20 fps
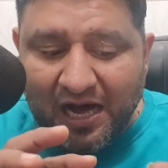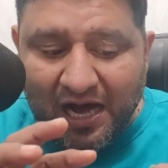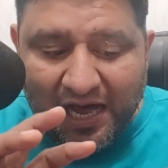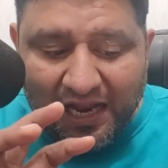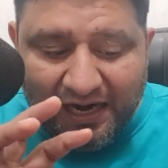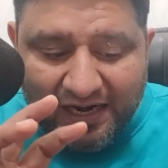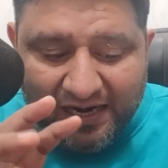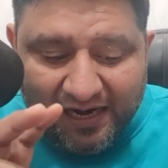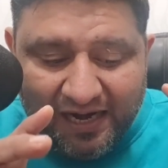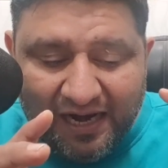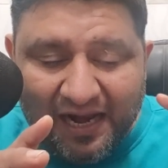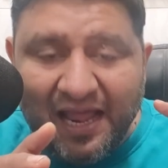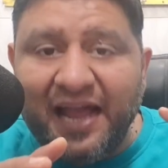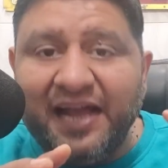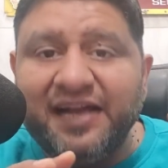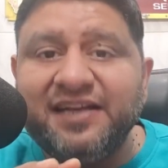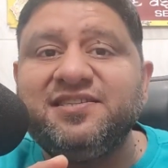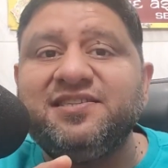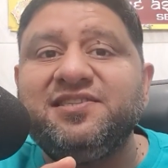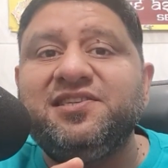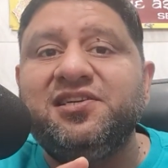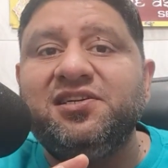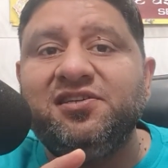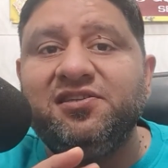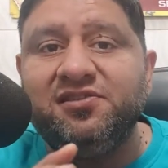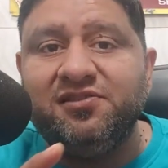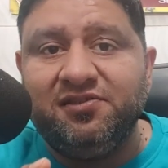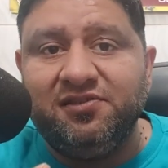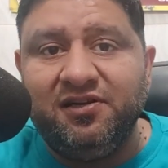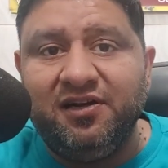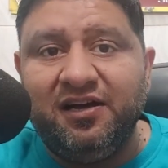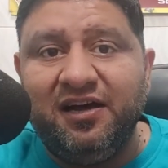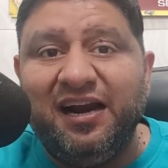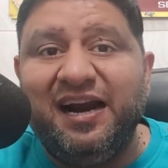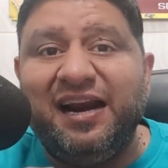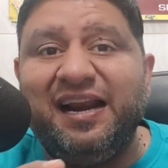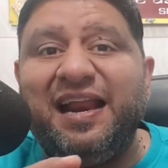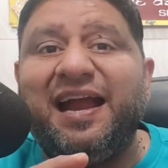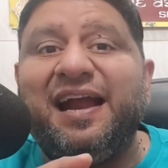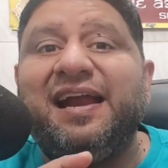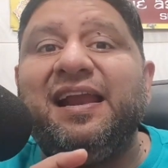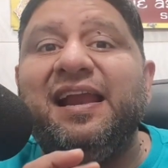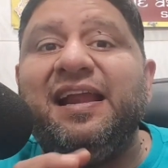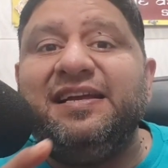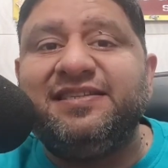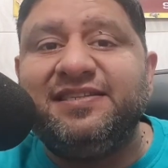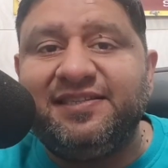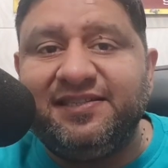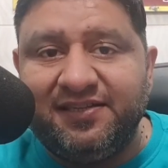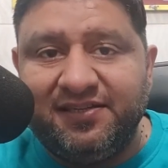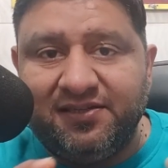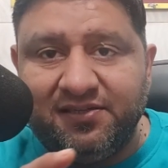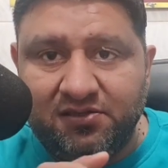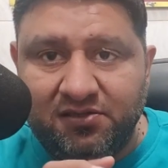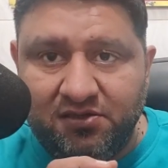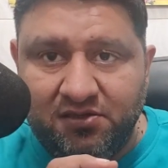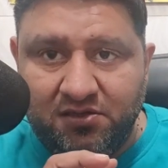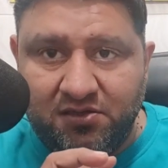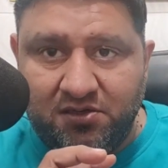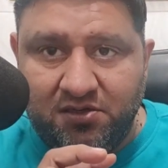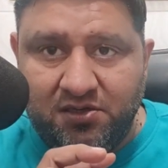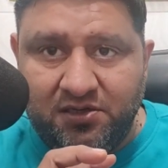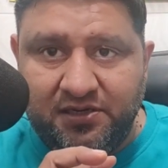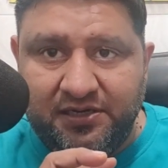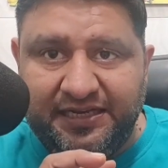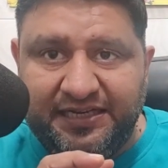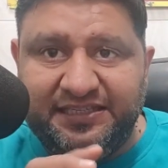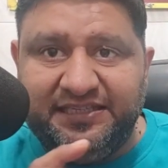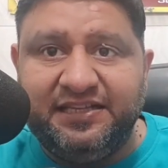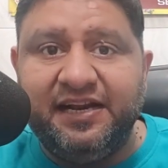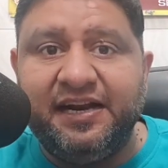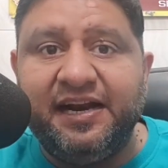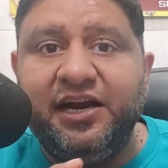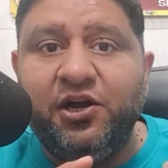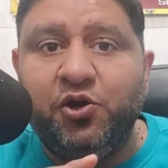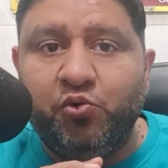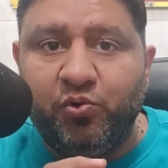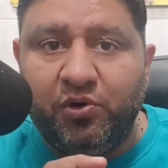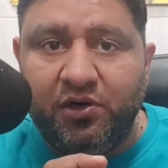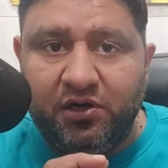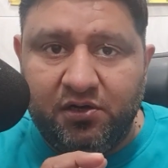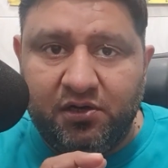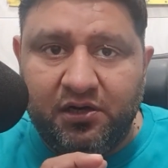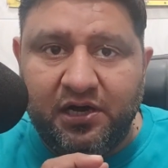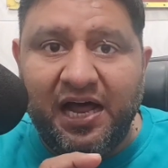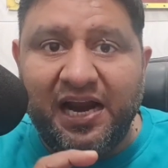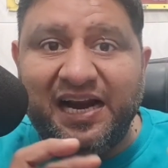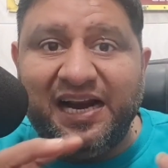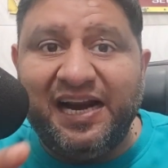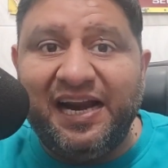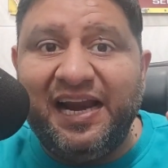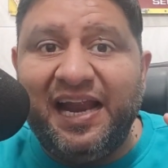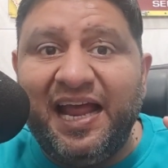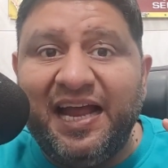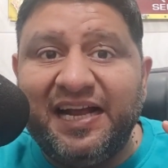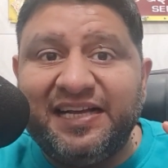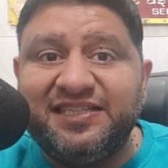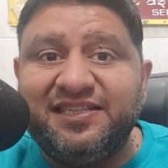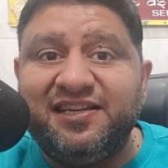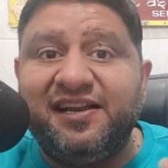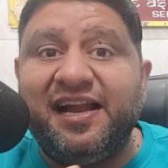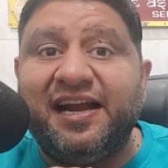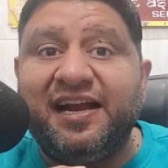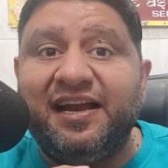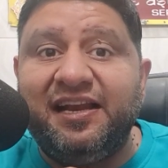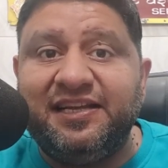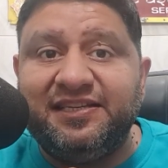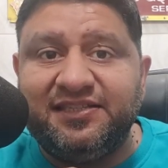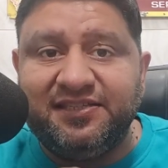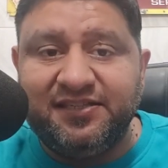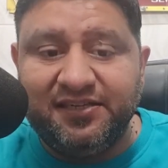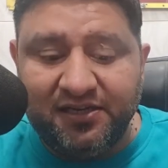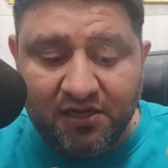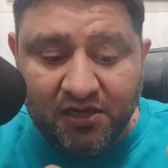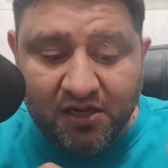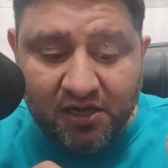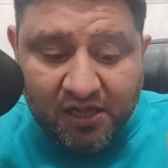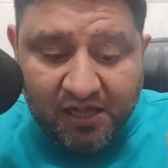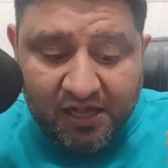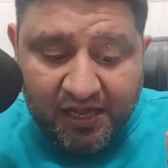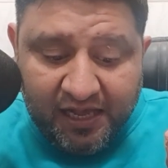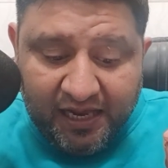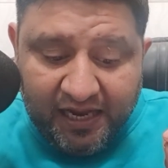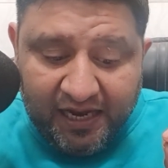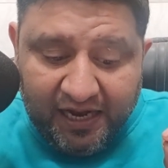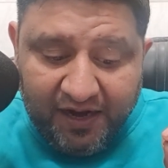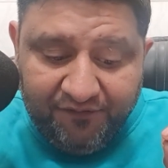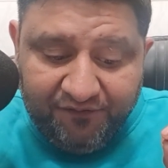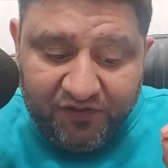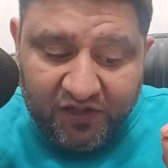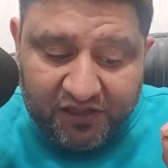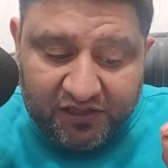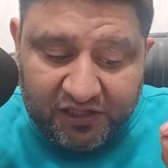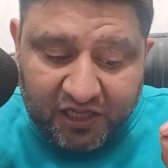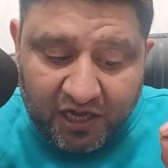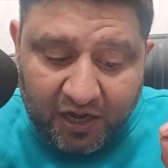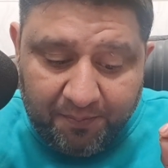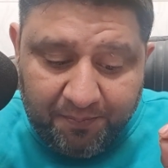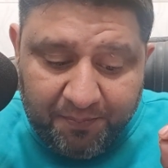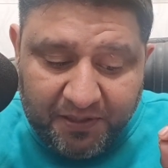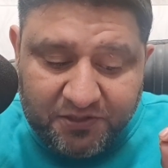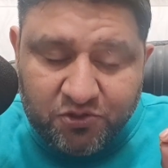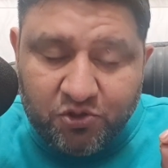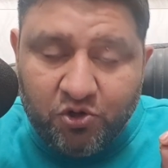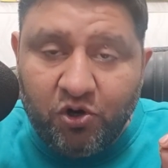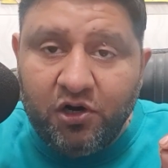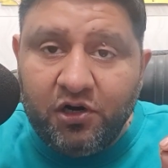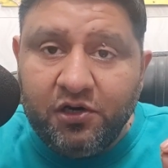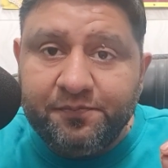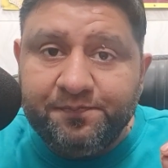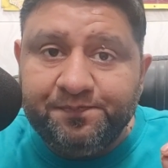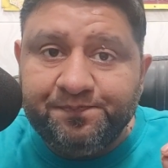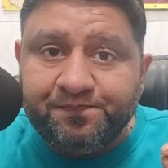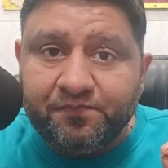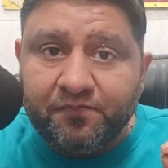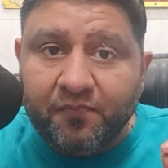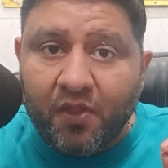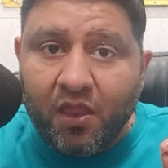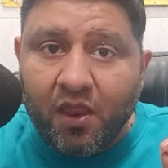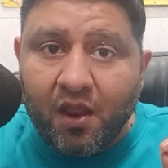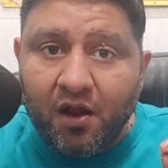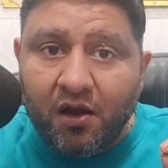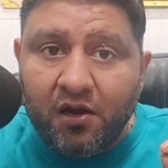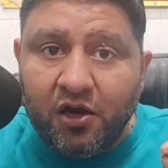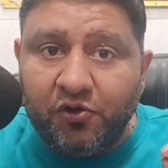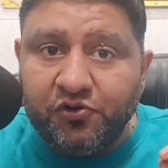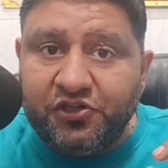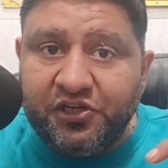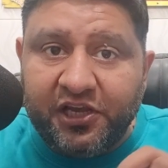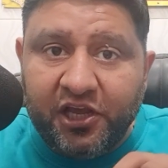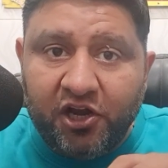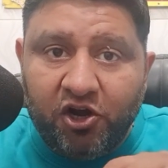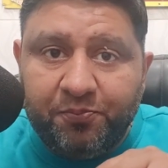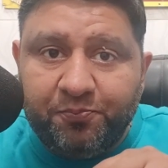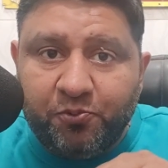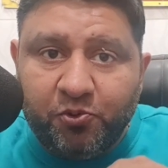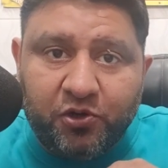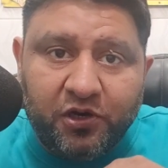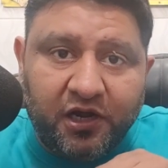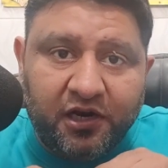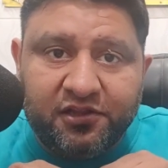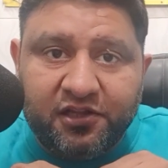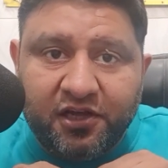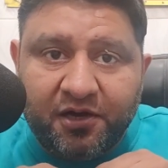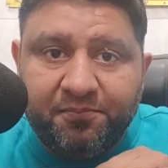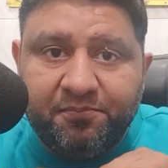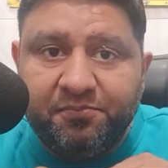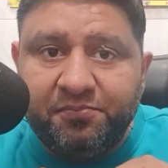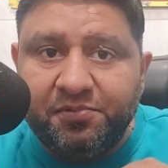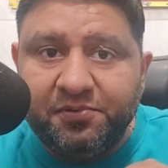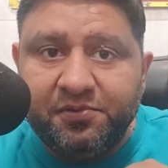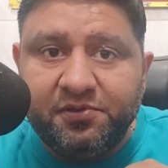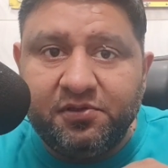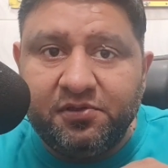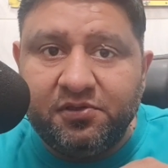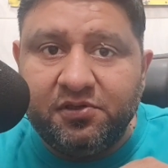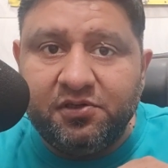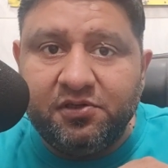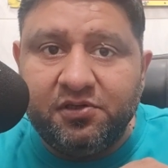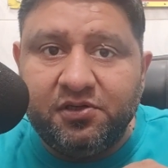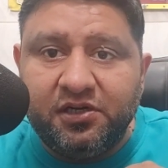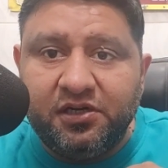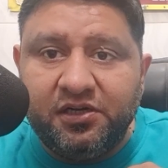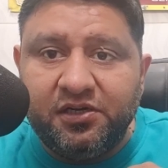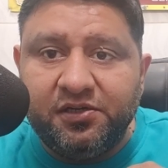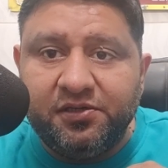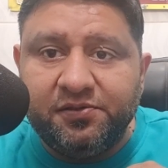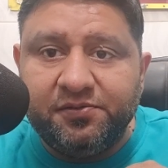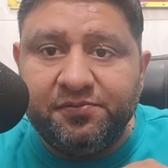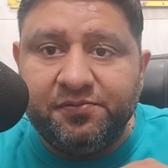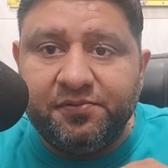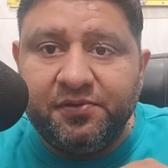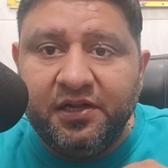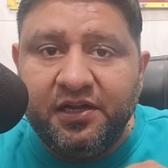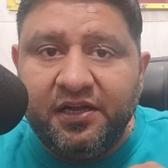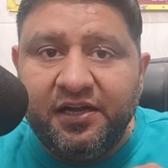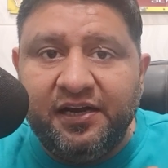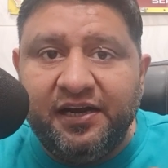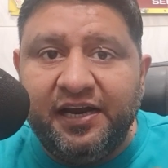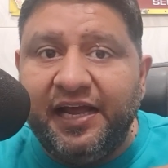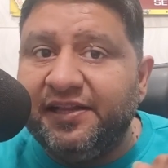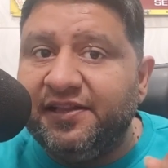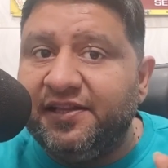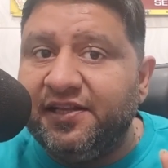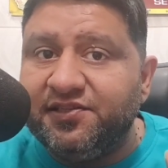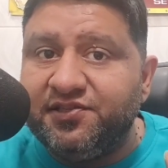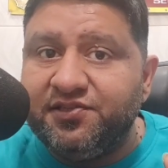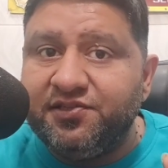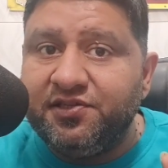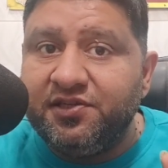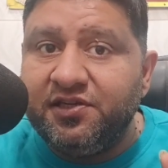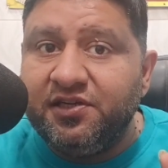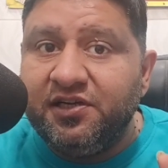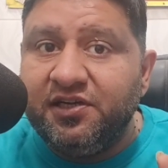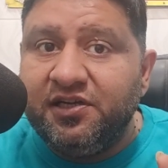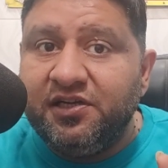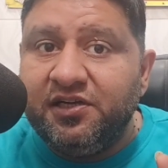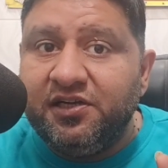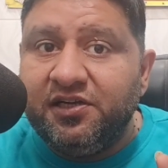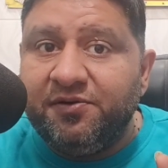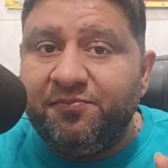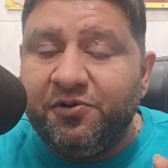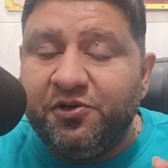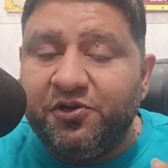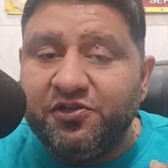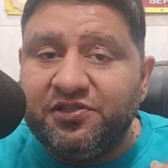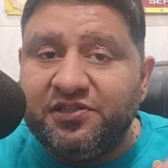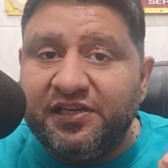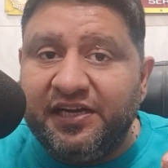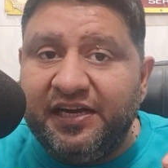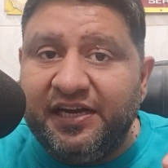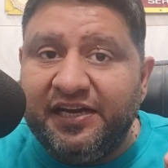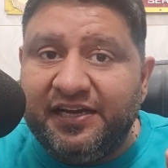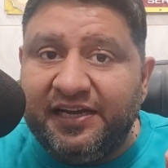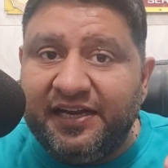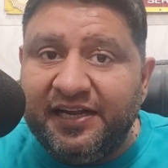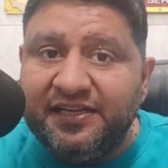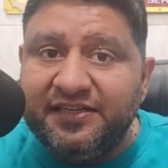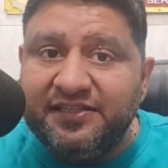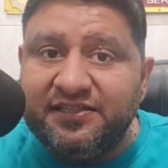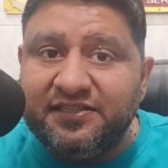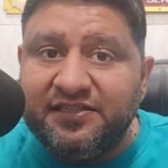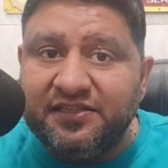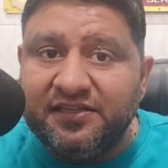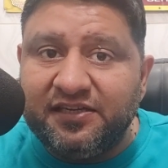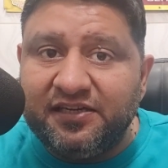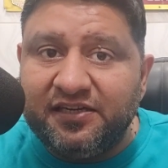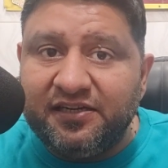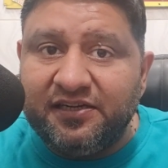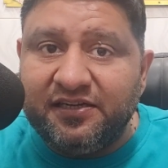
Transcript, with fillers: Unrelaxed, reckless is the right word. Unrelaxed, reckless. If the thumb is good, now she cannot put her thumb uh, like this because it is